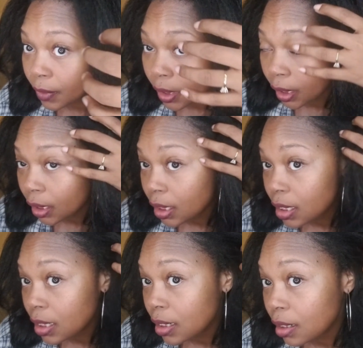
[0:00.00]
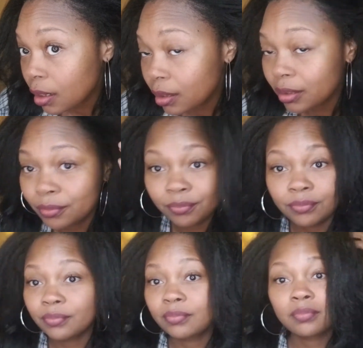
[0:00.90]
And,
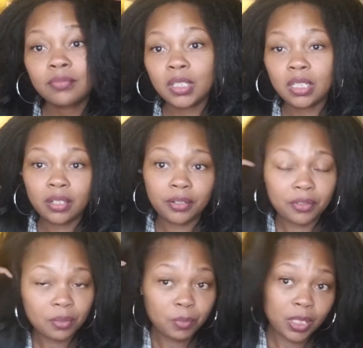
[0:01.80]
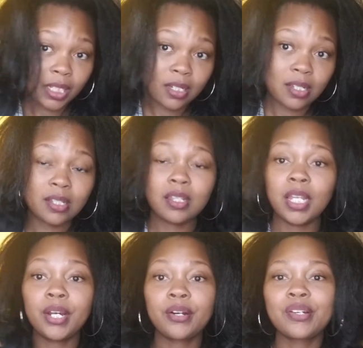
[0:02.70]
you know, the blend is there.